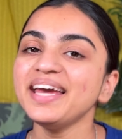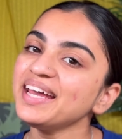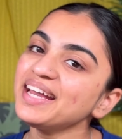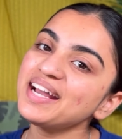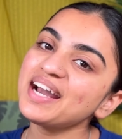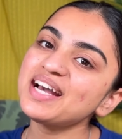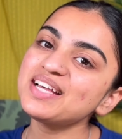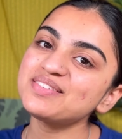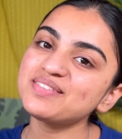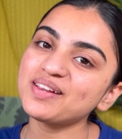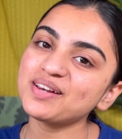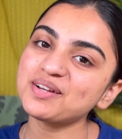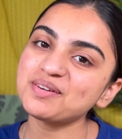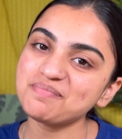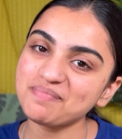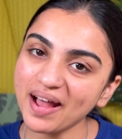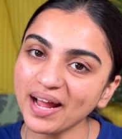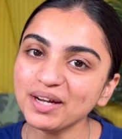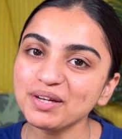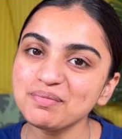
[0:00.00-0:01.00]
guys, welcome
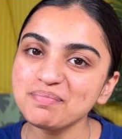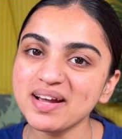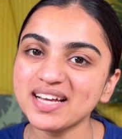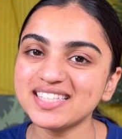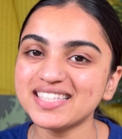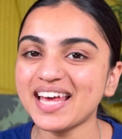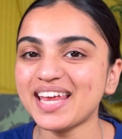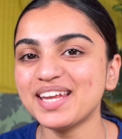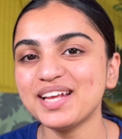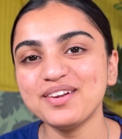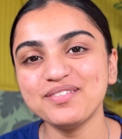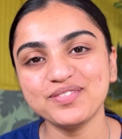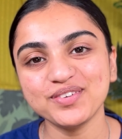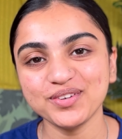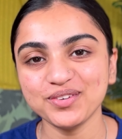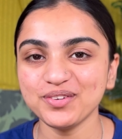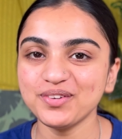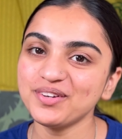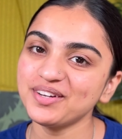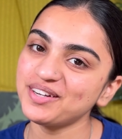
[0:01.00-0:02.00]
back to my channel. If you're
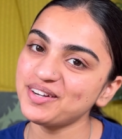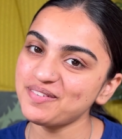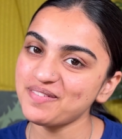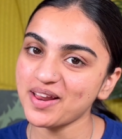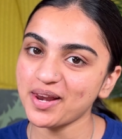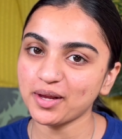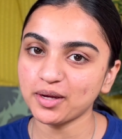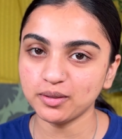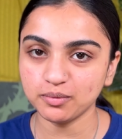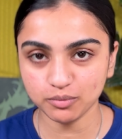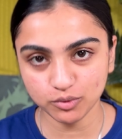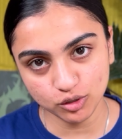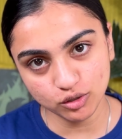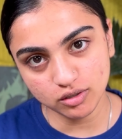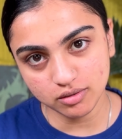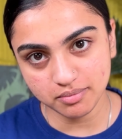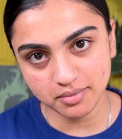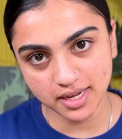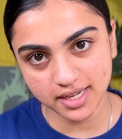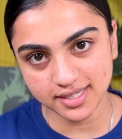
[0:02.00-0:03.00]
new here, welcome
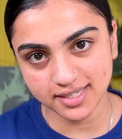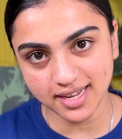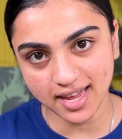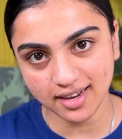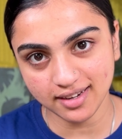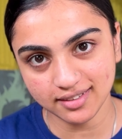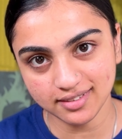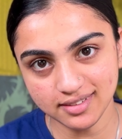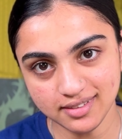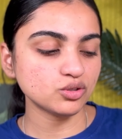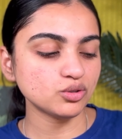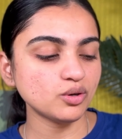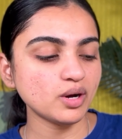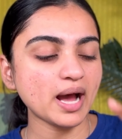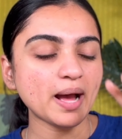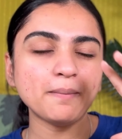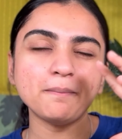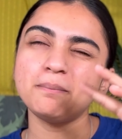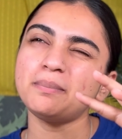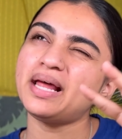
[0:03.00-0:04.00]
to my channel. So
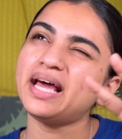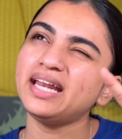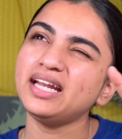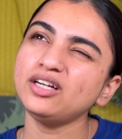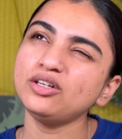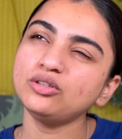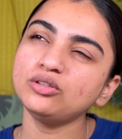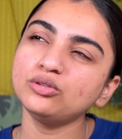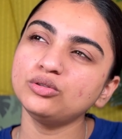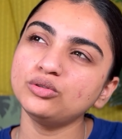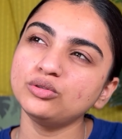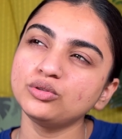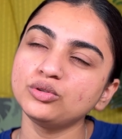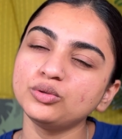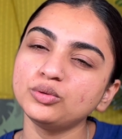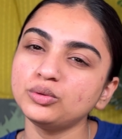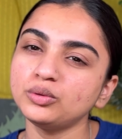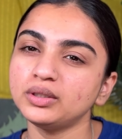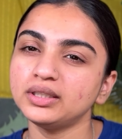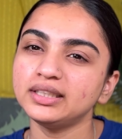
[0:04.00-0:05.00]
I'm planning to do
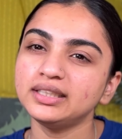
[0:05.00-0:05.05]
a